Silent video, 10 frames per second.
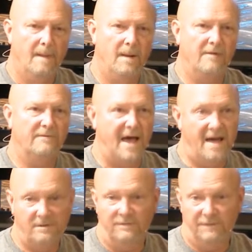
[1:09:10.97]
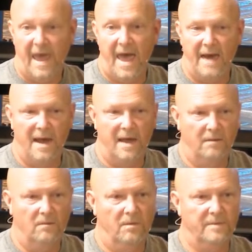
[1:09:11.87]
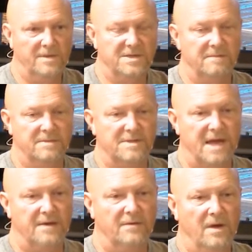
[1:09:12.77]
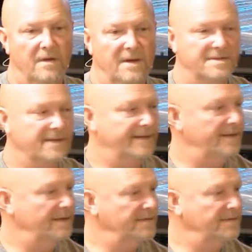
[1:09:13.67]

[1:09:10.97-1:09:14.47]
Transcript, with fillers: Well, if I have a flat, I don't want to be sitting beside the road. I said, uh huh.